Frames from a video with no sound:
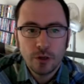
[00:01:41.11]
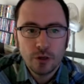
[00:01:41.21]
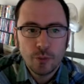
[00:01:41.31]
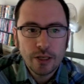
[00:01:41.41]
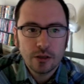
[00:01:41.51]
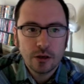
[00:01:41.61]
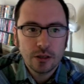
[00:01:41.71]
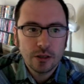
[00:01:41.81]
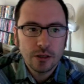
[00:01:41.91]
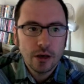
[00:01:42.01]
A Space
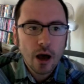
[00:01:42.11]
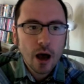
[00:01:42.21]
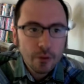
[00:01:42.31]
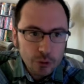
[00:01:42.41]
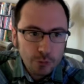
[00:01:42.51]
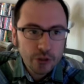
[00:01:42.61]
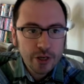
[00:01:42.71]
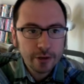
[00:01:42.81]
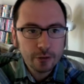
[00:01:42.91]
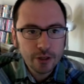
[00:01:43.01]
Odyssey, I was
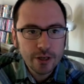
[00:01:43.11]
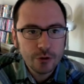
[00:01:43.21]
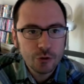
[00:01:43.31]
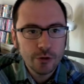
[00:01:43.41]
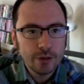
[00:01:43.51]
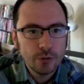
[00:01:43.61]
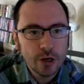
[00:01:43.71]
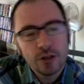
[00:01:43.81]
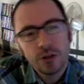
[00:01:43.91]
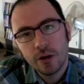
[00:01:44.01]
particularly intrigued when I
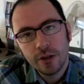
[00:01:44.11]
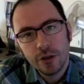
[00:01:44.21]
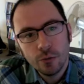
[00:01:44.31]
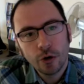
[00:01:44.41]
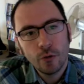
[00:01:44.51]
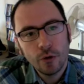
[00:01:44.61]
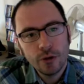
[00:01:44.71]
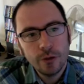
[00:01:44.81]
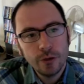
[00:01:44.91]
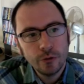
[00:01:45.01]
saw that you were going to
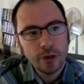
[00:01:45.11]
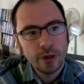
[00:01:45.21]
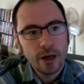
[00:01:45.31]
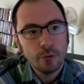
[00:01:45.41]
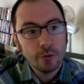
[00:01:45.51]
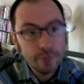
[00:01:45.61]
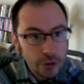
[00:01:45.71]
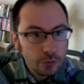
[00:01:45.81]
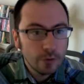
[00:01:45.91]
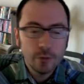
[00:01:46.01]
be doing a
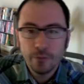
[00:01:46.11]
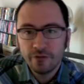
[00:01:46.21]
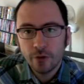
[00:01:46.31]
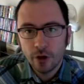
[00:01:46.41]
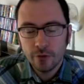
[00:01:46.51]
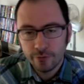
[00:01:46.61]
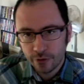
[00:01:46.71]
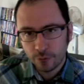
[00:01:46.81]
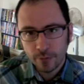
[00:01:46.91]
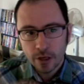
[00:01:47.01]
review of the film,